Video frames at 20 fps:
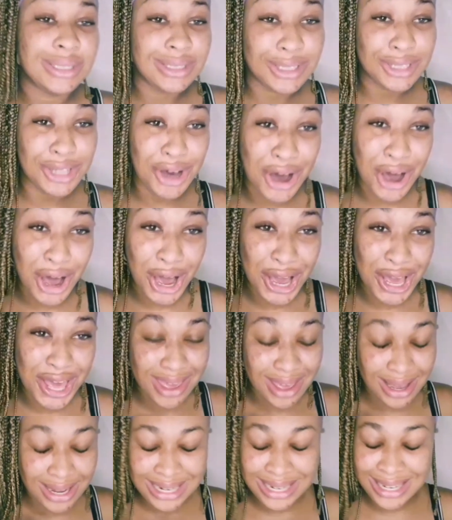the hot
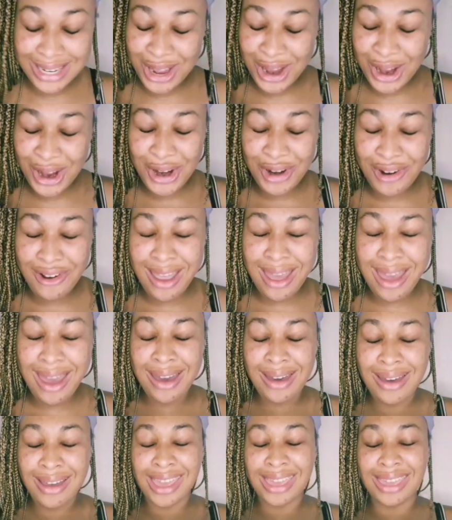girl
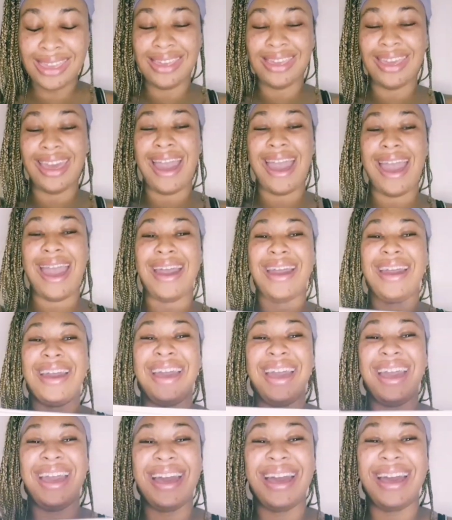degree.
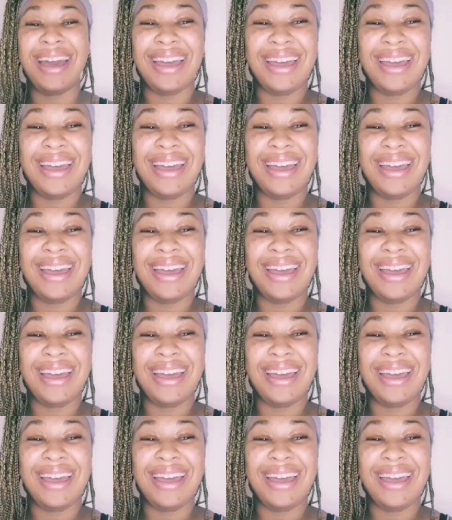Yeah.